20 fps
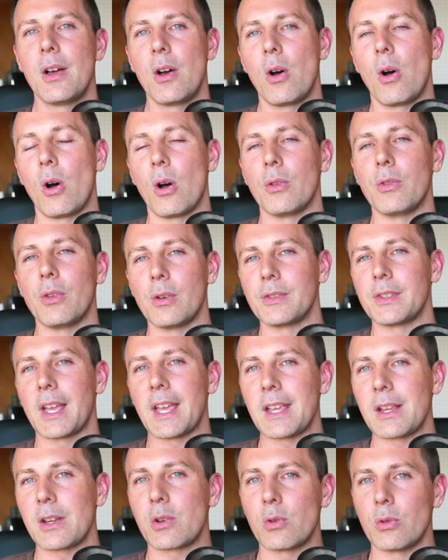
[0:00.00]
on those
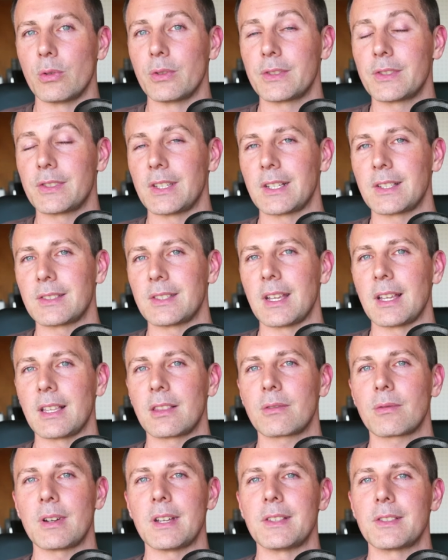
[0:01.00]
8 core 16
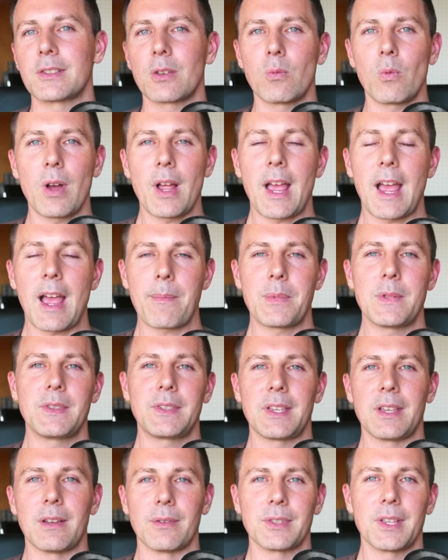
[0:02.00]
threads. So what happens
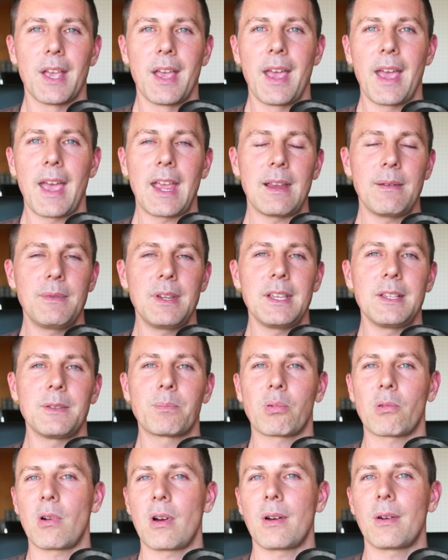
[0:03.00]
here is AMD's
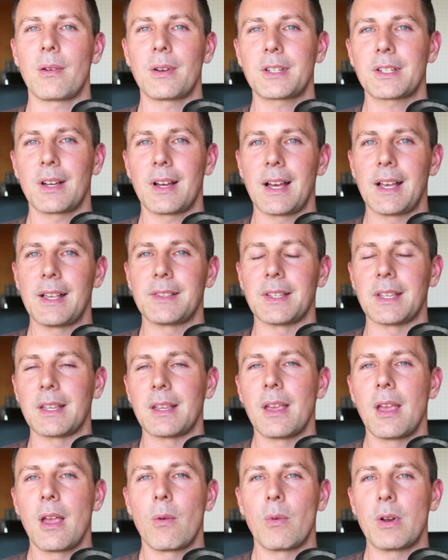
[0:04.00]

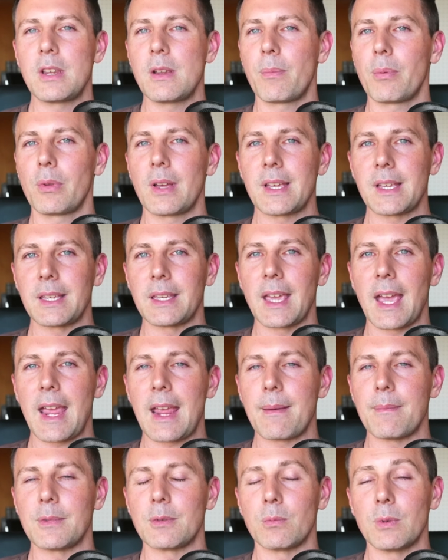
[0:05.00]
prioritizing when you're playing
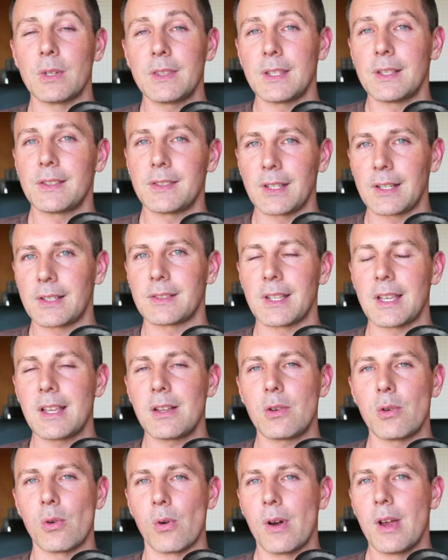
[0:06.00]
games with this
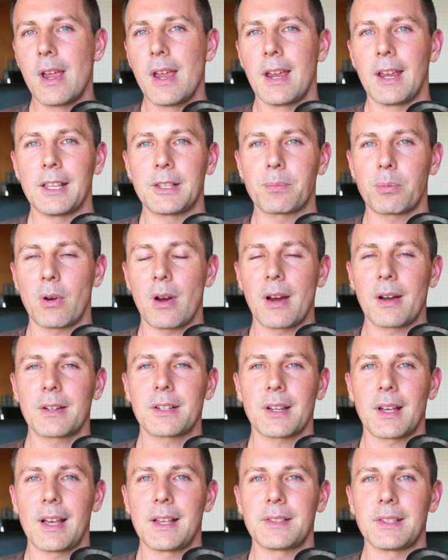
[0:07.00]
16 core, it's
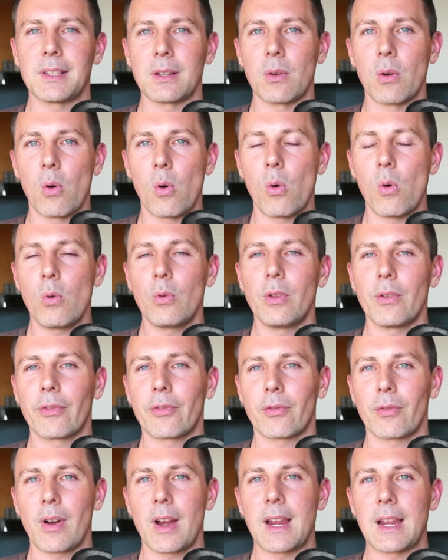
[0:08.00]
prioritizing all the
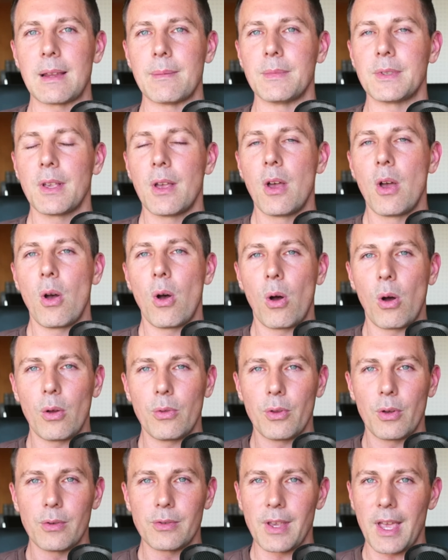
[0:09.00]
frames
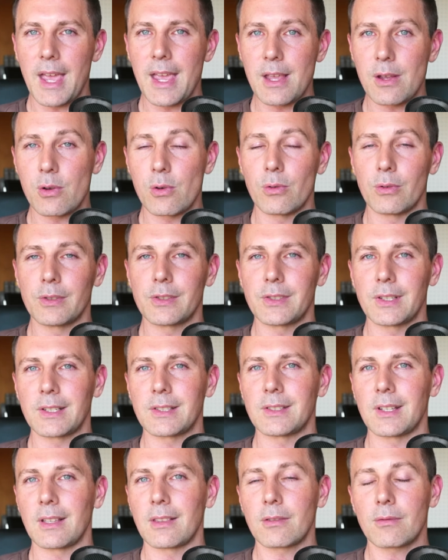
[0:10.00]
on those 8 core
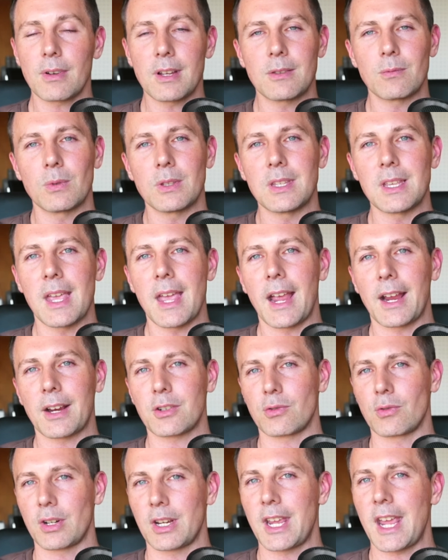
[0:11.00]
16 threads with the
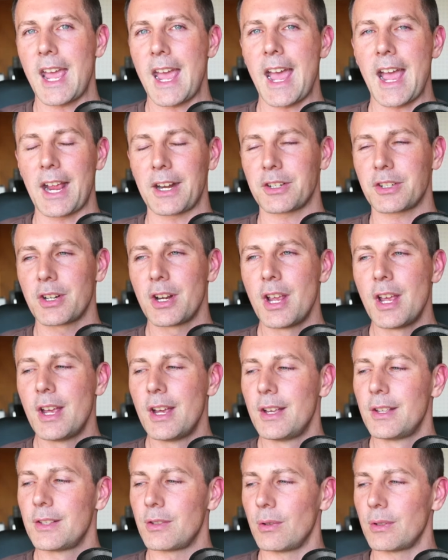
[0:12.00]
extra cache.
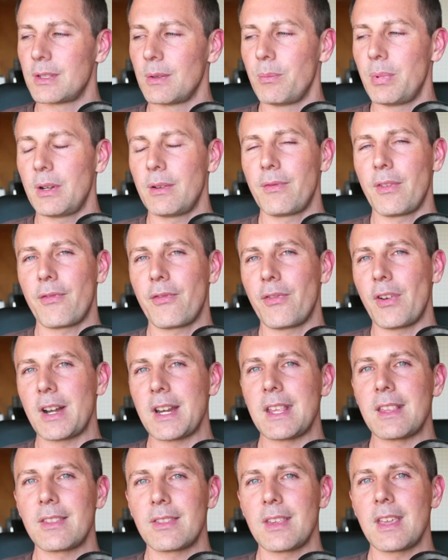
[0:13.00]
So it's a bit of a
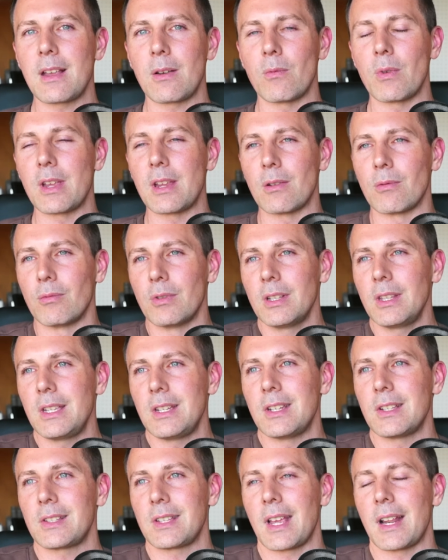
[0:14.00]
funny thing where you're really
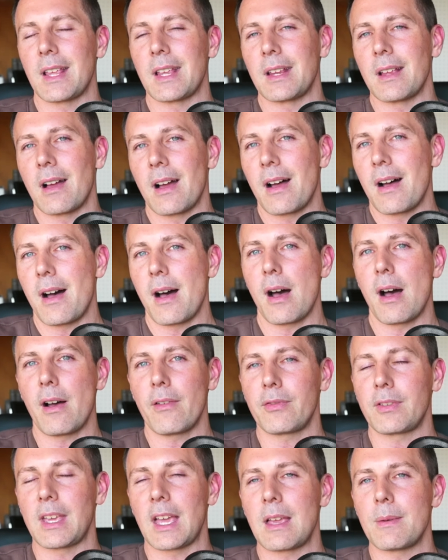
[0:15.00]
just getting a
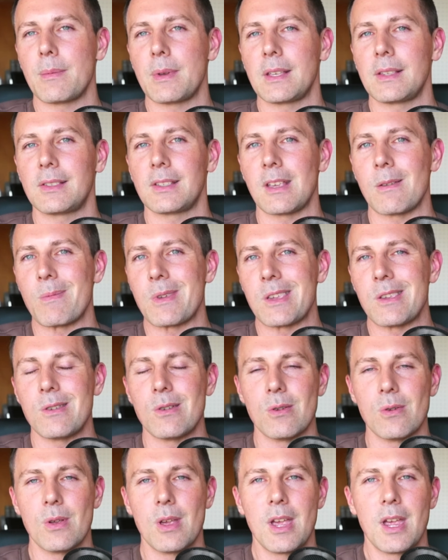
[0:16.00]
half gaming
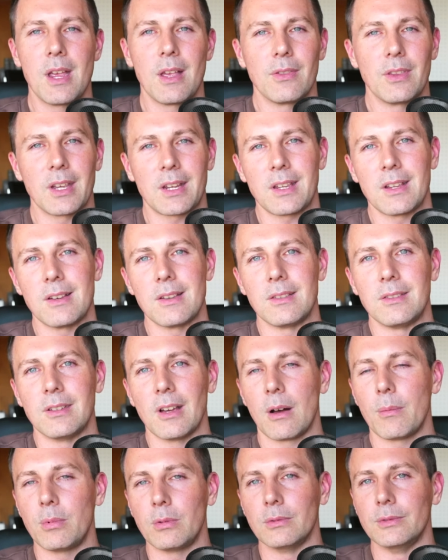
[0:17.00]
CPU that can
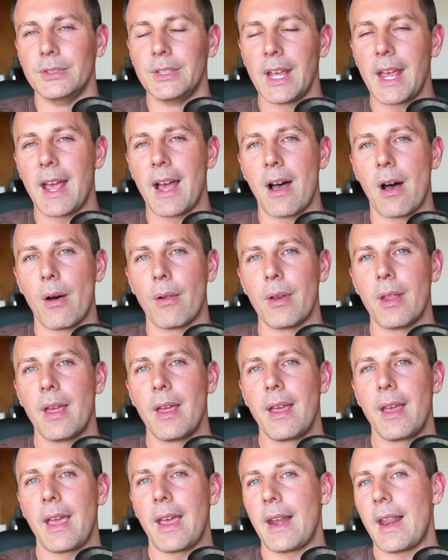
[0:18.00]
double down
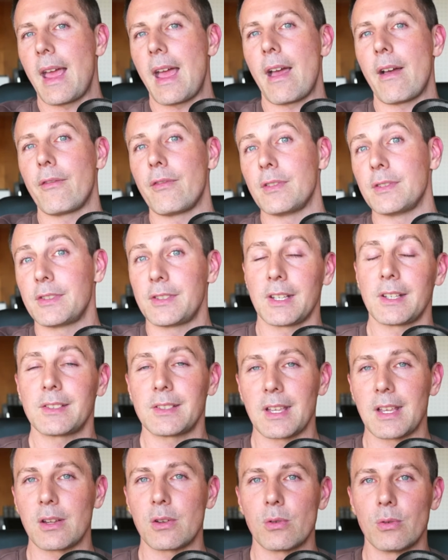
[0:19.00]
and have
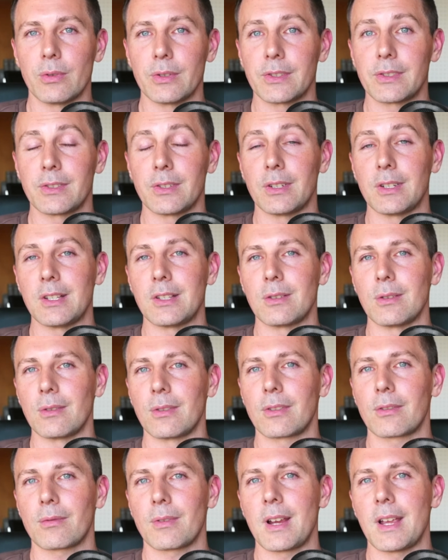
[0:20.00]
16 cores 32
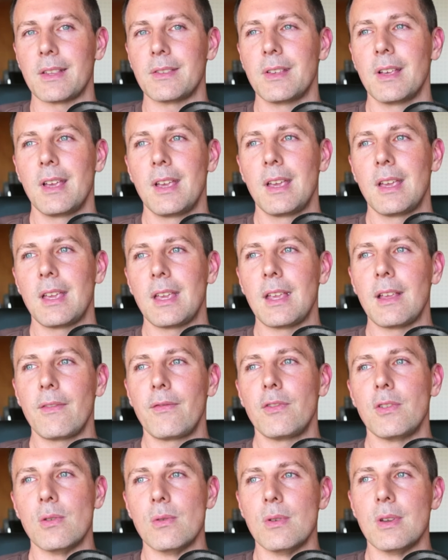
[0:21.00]
threads
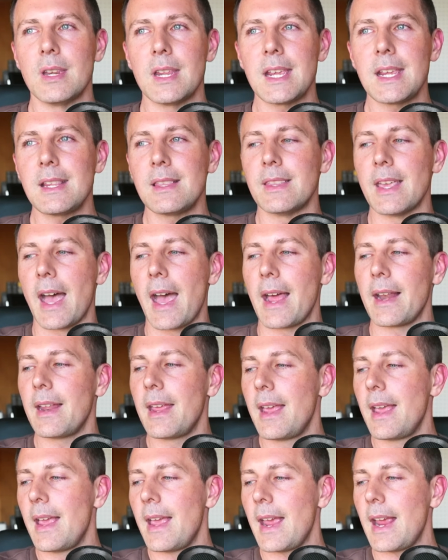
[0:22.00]
if you need that.
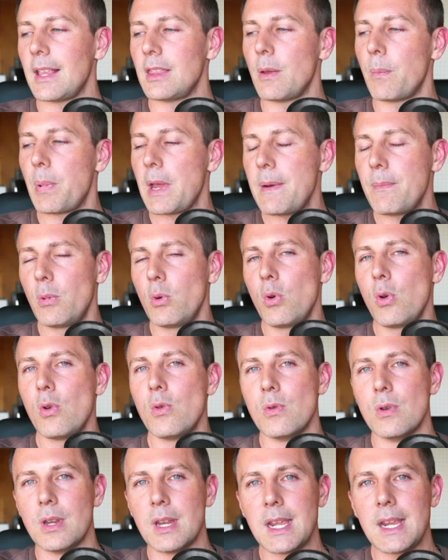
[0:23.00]
And the people who
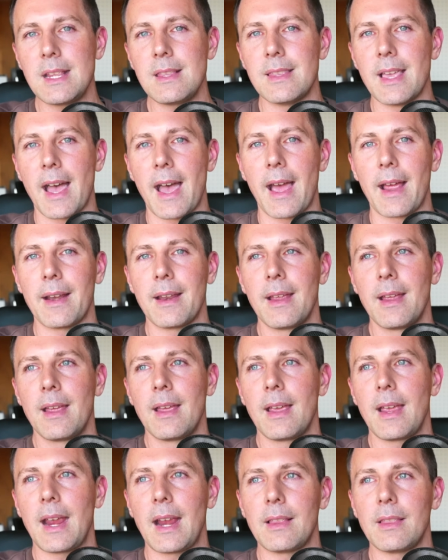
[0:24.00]
need that
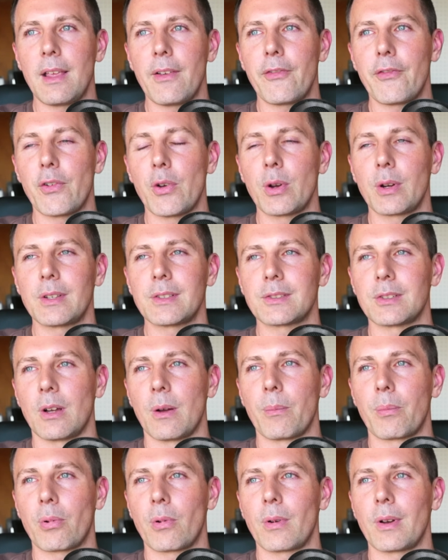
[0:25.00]
and they're focused
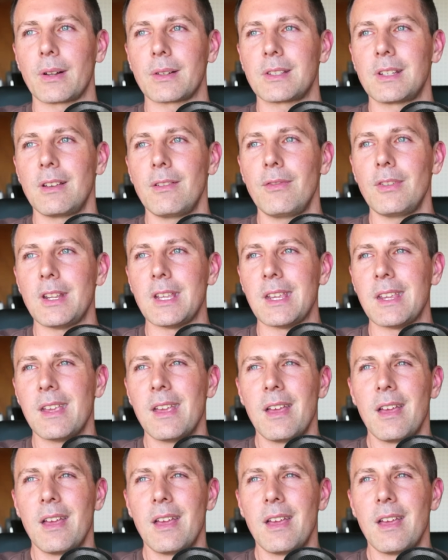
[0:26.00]
on productivity,